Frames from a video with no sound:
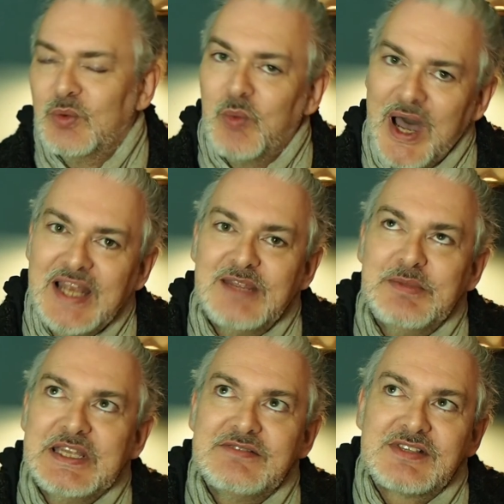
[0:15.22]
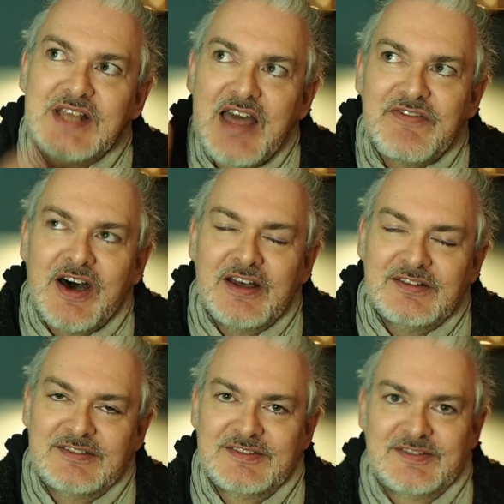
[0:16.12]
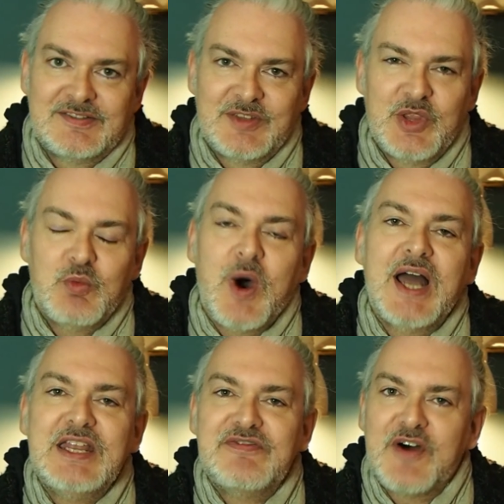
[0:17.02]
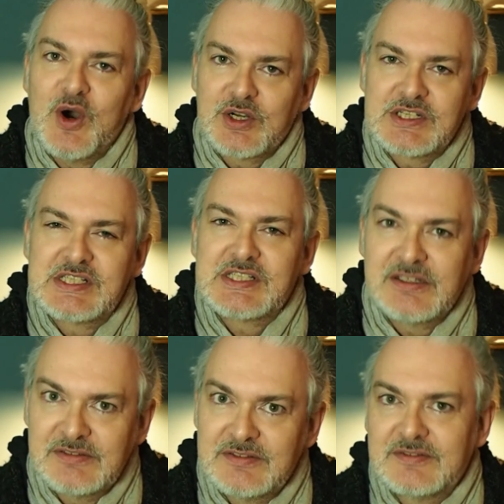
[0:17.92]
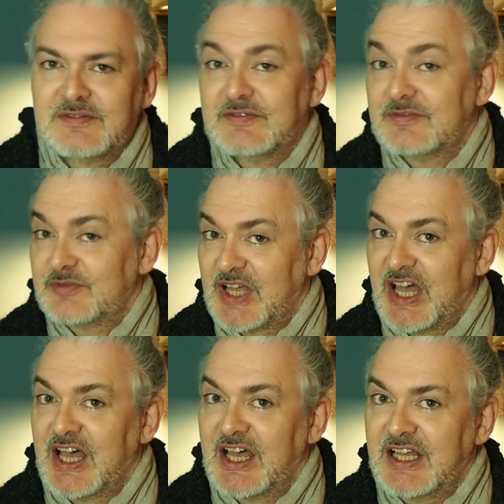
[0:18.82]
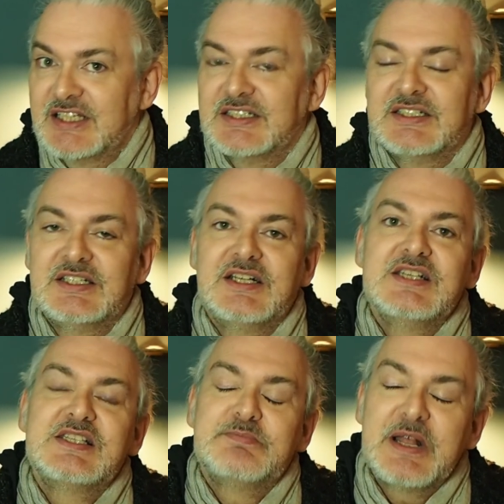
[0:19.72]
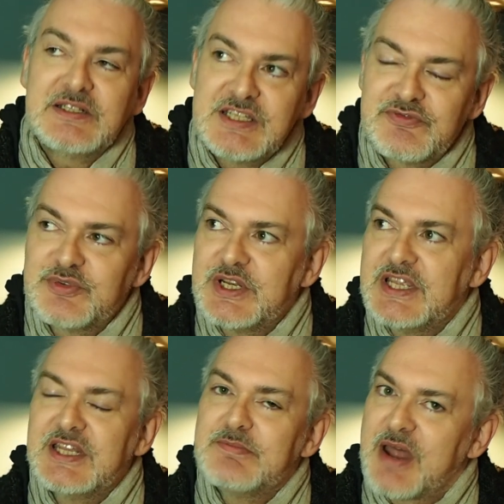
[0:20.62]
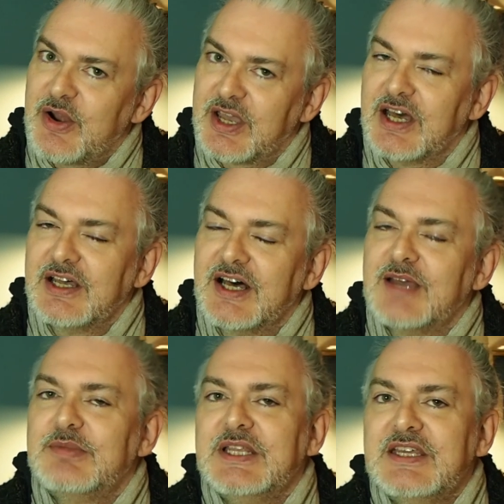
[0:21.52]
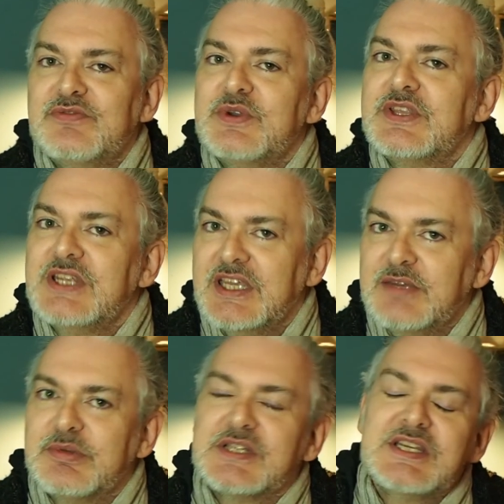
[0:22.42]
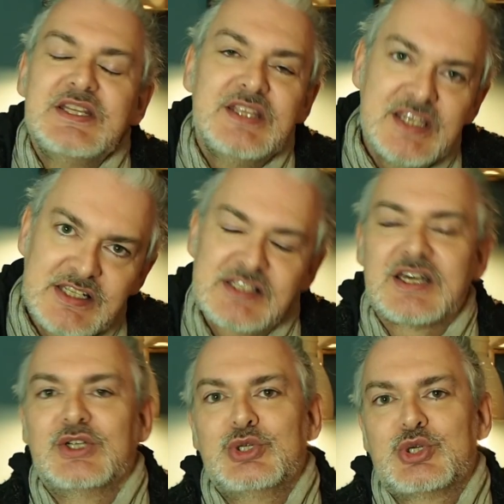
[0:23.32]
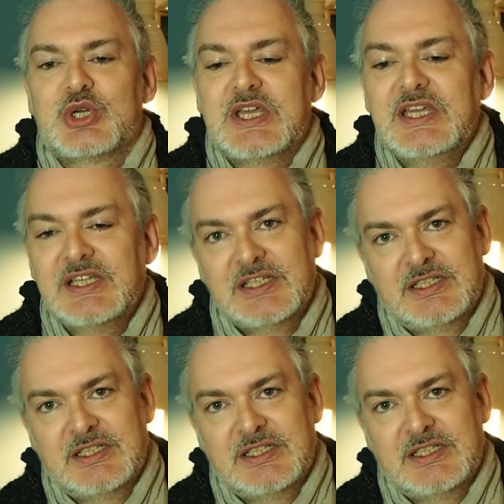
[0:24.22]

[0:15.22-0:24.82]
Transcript: Wily means clever. The wily fox. Uh-huh. Spelled differently in America, I believe, with an E, but in this country,